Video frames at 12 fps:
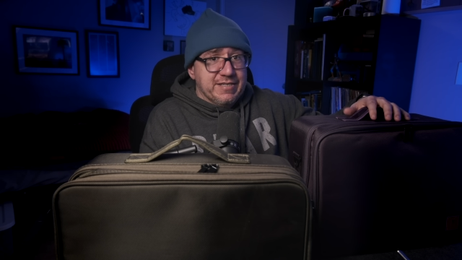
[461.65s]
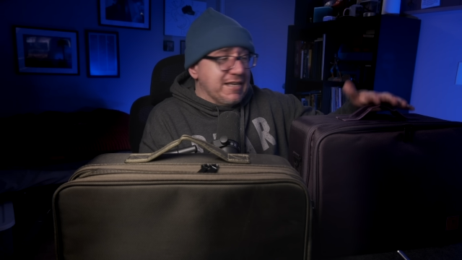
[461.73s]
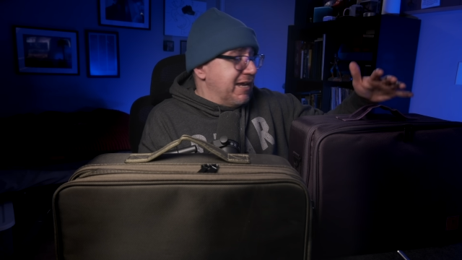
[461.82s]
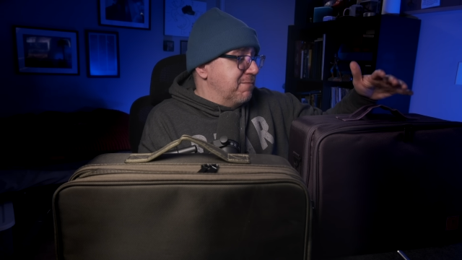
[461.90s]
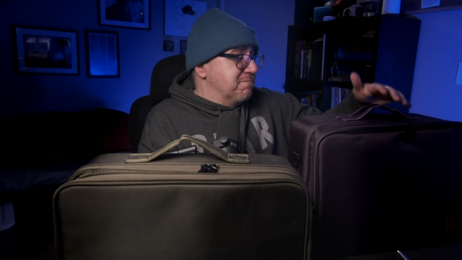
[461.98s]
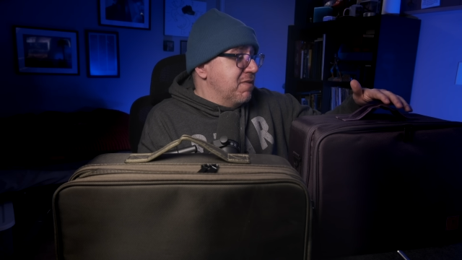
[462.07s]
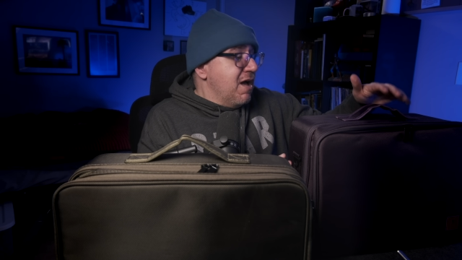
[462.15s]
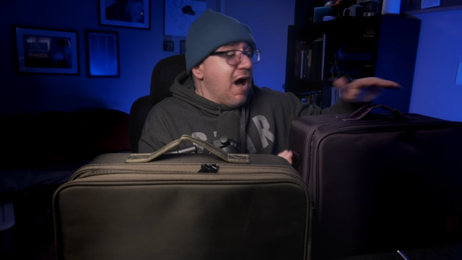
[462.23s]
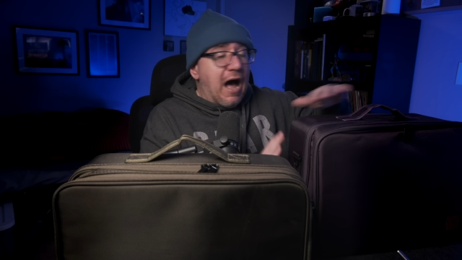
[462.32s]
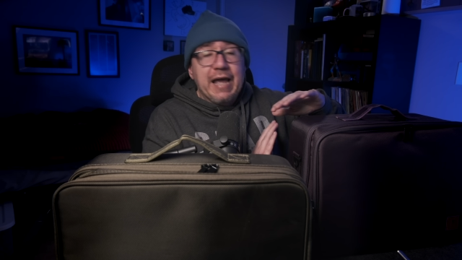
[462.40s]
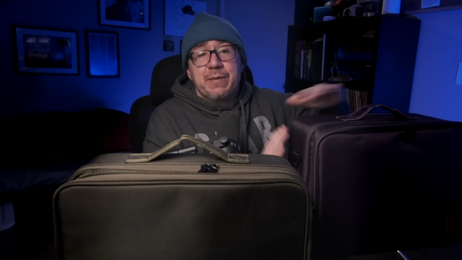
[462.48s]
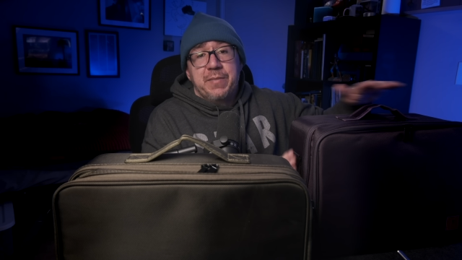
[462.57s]
I am
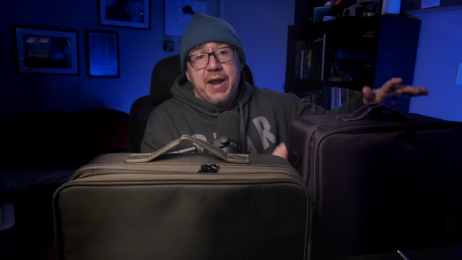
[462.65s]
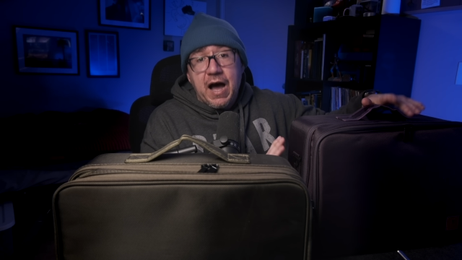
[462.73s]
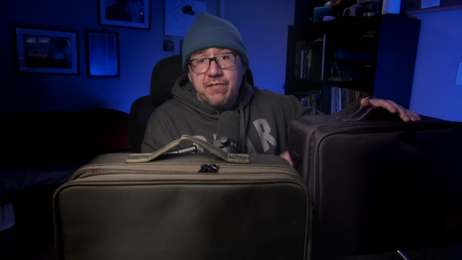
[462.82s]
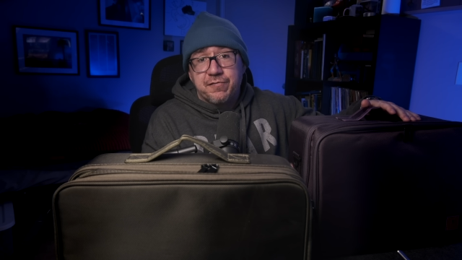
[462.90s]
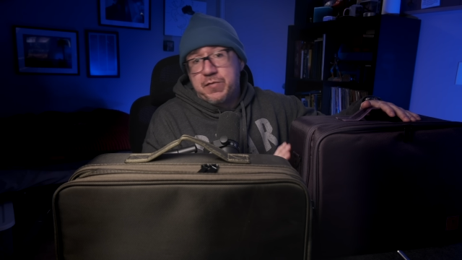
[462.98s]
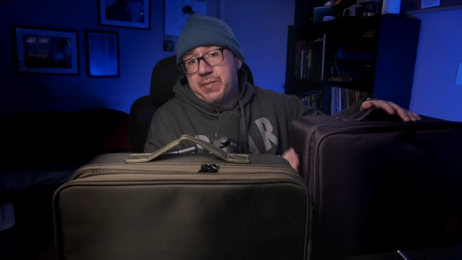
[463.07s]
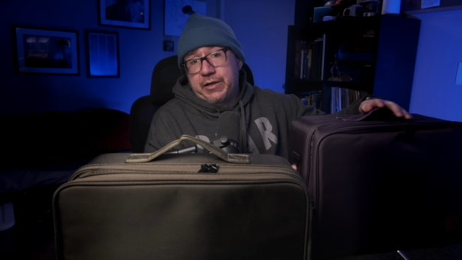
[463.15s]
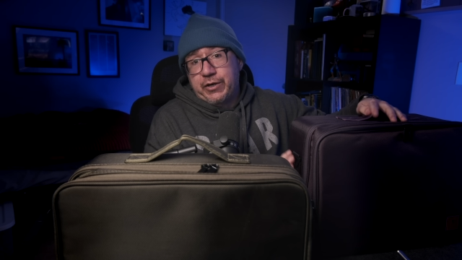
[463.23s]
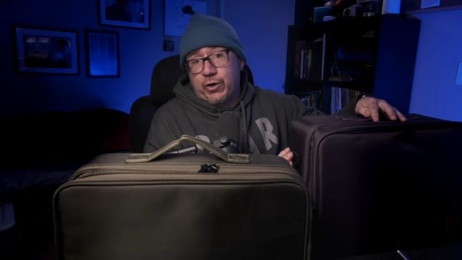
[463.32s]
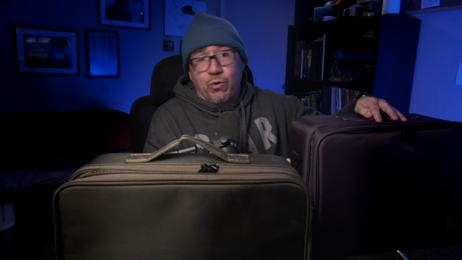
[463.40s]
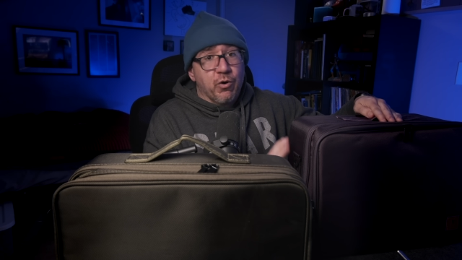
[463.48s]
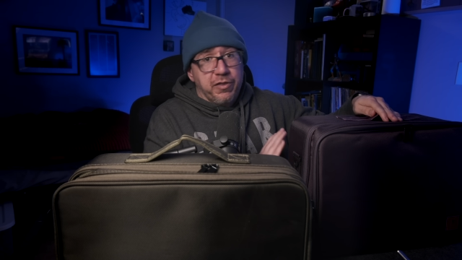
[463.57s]
not
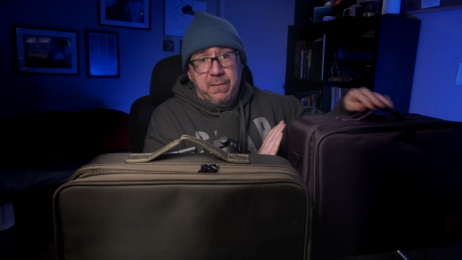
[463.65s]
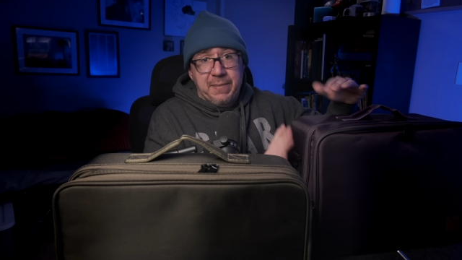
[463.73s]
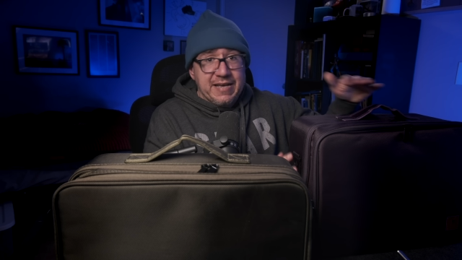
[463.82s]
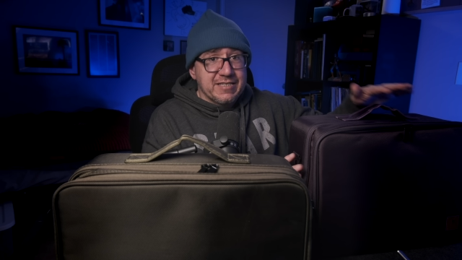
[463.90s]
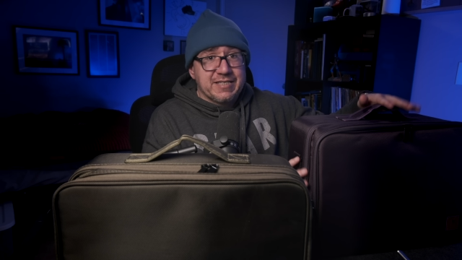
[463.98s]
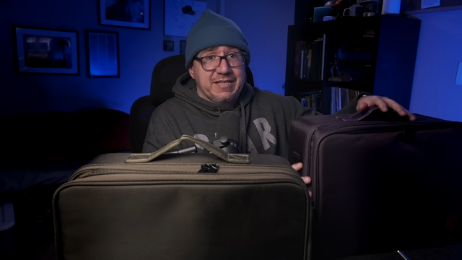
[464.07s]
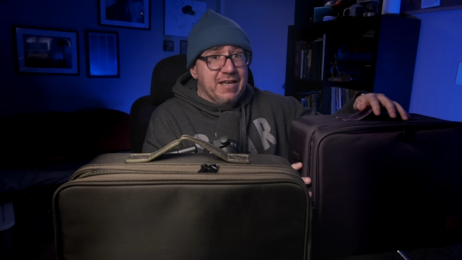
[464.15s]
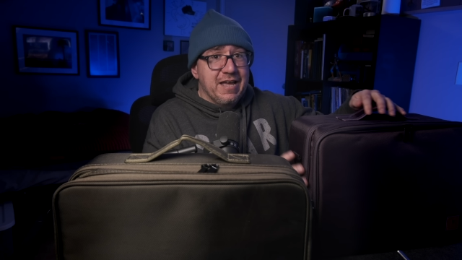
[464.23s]
familiar or the best.